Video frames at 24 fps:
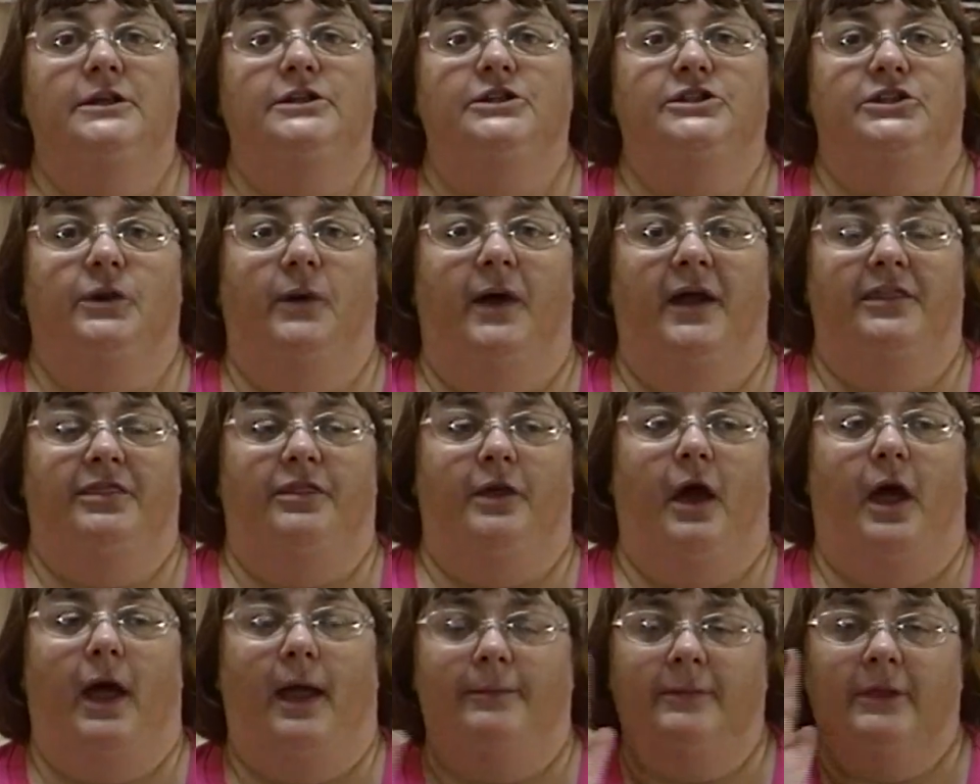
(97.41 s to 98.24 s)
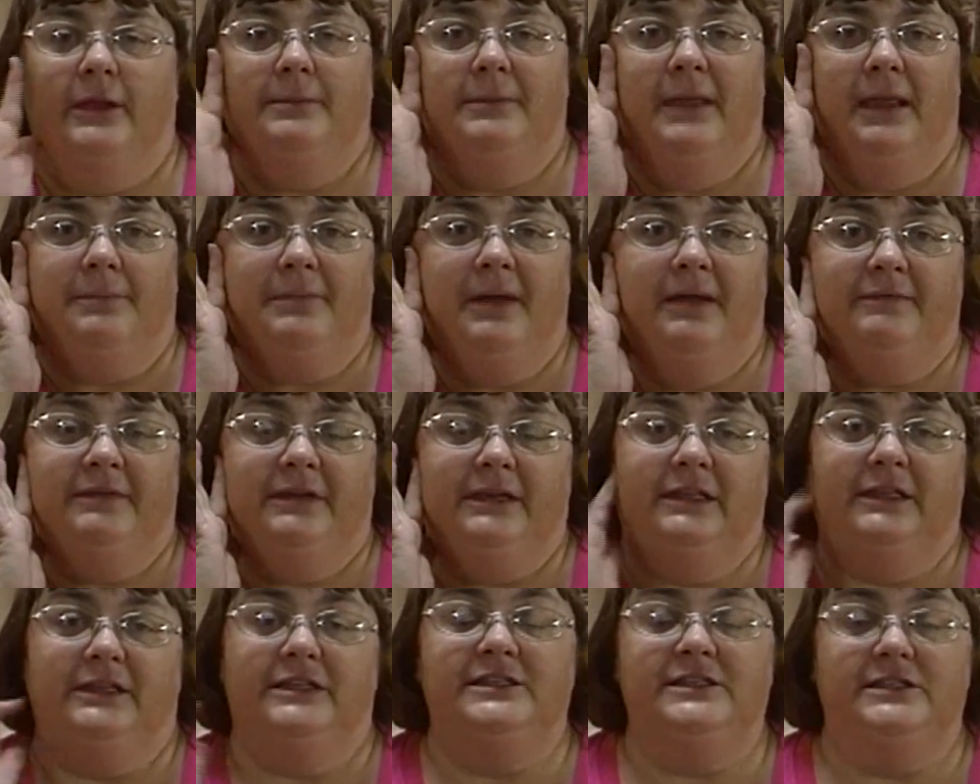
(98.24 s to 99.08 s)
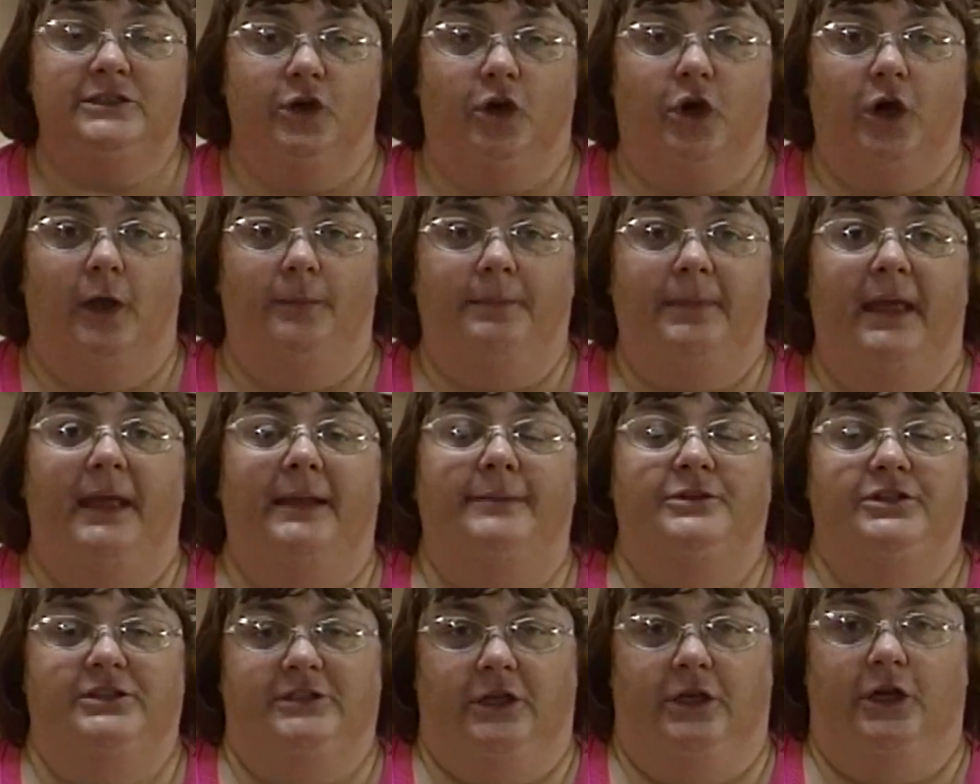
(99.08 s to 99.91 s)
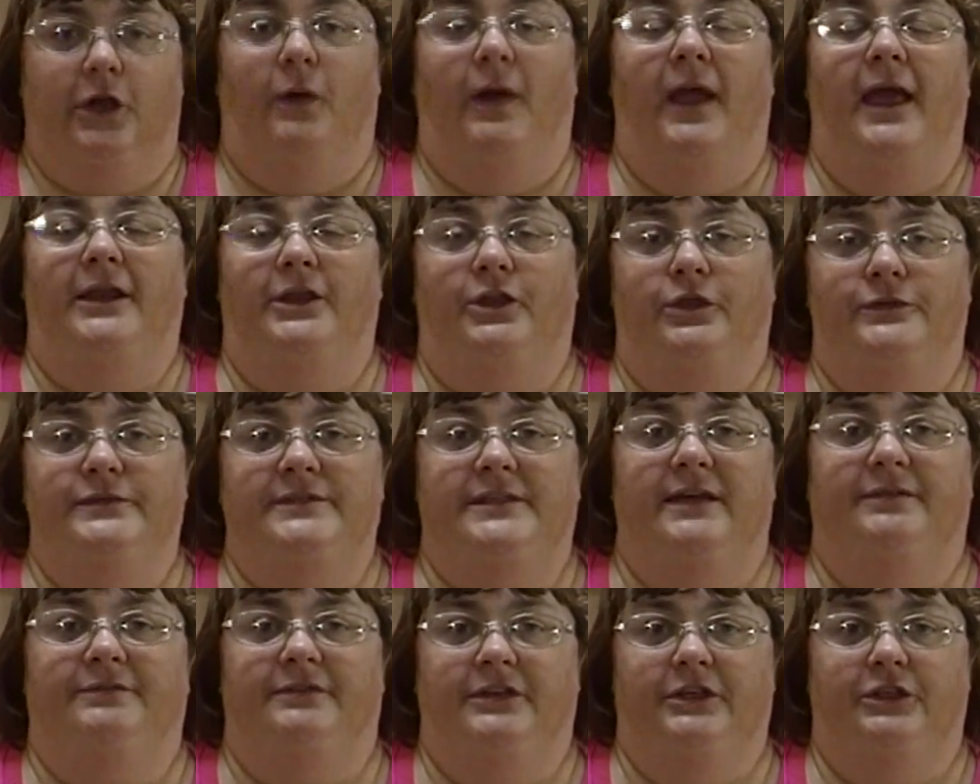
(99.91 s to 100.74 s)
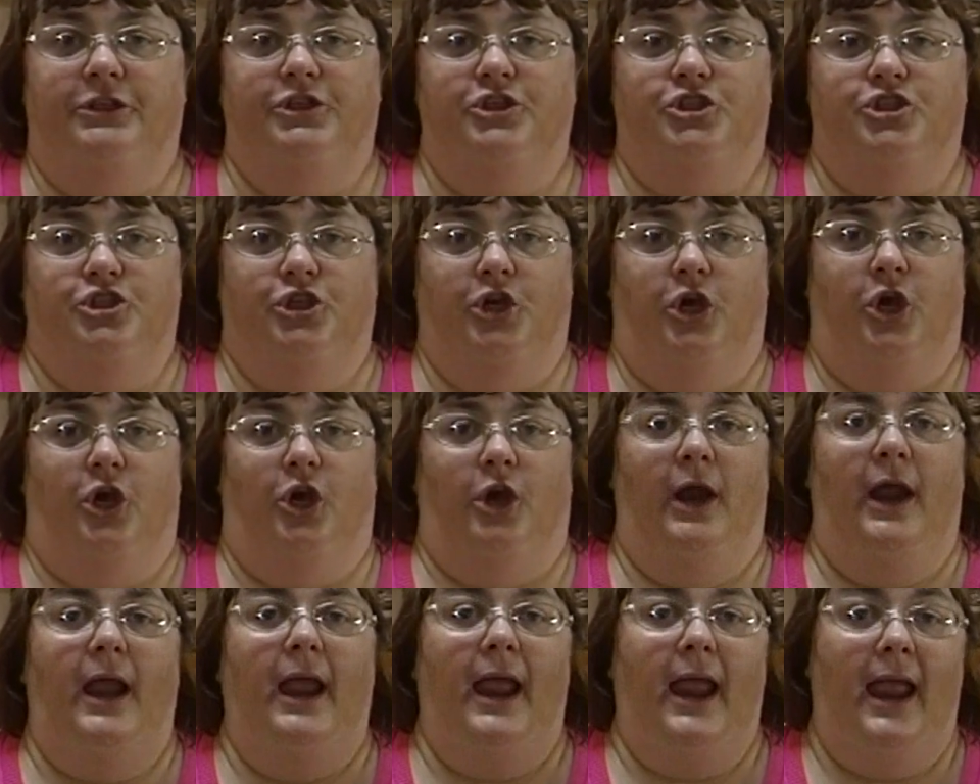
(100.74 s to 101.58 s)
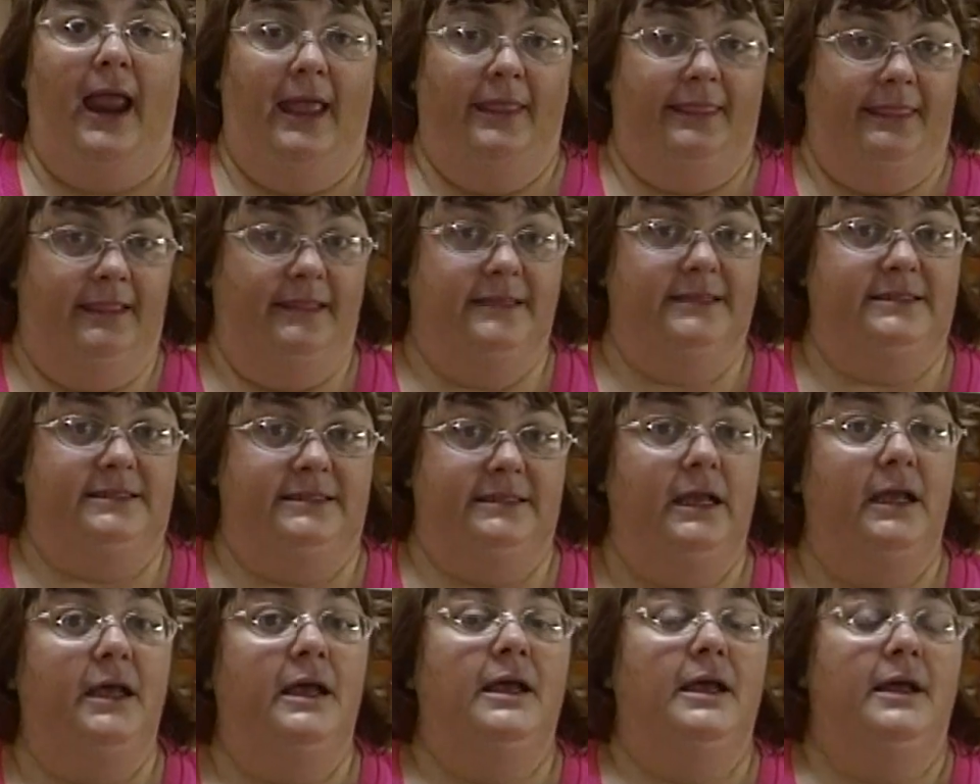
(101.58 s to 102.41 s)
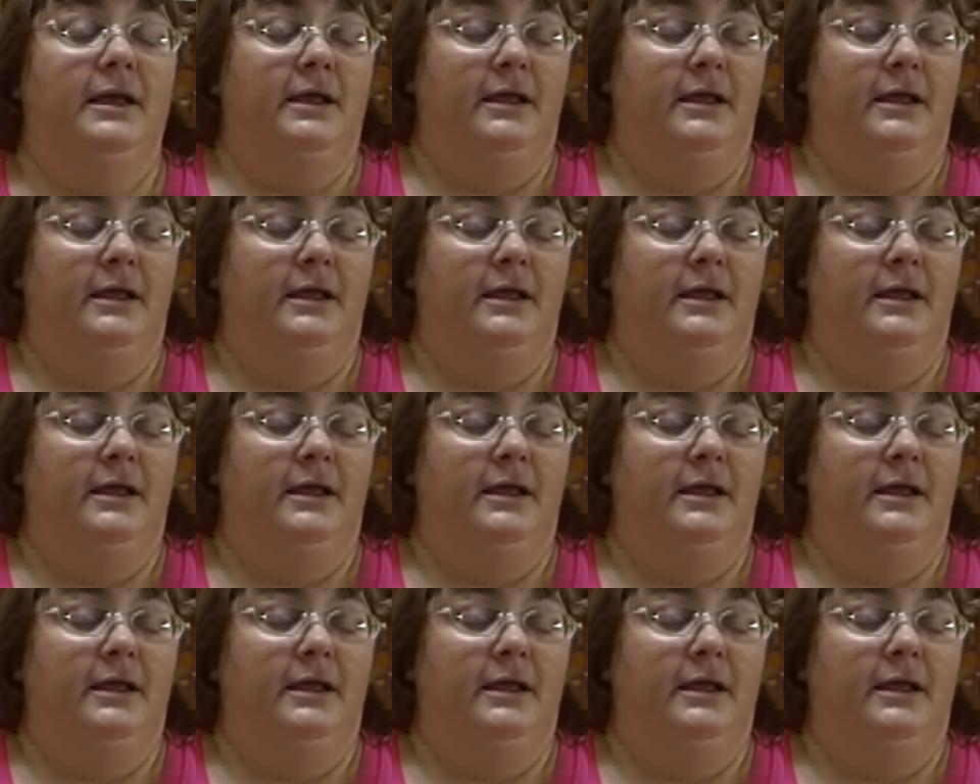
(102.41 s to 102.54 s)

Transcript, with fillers: So I thought, I'm going to make my vanilla syrup and I'm just going to go ahead and use that vanilla sugar. And this,